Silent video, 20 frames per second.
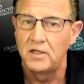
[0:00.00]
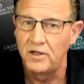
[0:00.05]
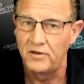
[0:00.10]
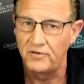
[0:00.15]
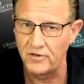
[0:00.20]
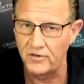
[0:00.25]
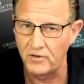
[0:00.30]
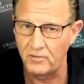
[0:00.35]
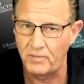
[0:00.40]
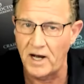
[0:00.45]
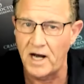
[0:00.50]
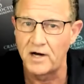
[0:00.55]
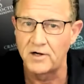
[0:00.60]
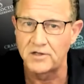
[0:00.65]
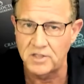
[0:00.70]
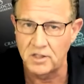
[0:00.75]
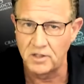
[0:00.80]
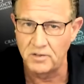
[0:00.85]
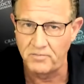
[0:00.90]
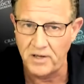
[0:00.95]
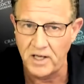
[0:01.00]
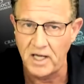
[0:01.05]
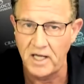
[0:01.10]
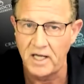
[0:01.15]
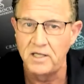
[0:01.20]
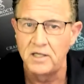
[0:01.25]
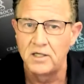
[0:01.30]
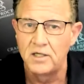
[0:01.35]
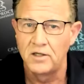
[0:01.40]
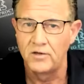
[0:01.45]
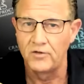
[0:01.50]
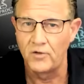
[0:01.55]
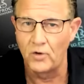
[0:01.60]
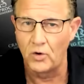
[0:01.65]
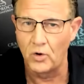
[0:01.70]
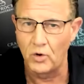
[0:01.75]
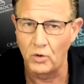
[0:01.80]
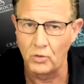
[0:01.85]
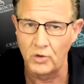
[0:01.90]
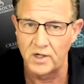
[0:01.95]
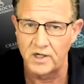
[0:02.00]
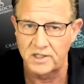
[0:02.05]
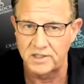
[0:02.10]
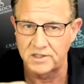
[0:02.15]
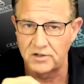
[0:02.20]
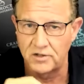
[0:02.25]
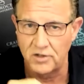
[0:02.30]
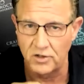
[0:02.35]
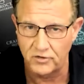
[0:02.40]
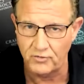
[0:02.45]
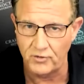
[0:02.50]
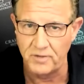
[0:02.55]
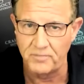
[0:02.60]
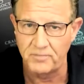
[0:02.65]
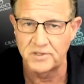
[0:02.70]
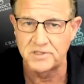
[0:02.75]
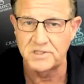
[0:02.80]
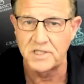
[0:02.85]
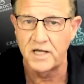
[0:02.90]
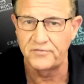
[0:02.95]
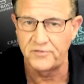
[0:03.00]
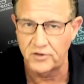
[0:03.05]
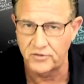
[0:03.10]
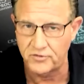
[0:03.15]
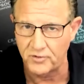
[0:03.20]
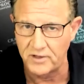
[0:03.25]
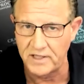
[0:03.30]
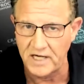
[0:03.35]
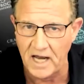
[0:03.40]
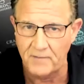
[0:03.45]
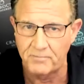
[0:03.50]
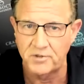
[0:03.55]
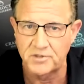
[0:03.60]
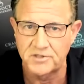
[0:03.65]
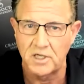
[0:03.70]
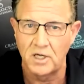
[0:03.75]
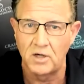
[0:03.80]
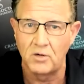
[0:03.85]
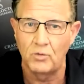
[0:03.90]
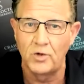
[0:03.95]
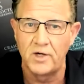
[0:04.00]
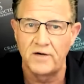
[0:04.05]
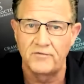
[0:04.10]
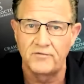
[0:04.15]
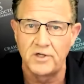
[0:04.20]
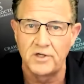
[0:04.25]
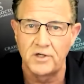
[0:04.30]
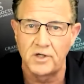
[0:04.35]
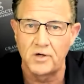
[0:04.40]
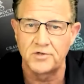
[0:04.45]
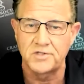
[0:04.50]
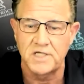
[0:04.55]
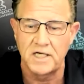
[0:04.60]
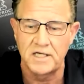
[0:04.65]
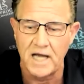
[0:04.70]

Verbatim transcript: then the buyer's going to pay the whole works, the three percent, the three and a half percent, whatever you negotiate.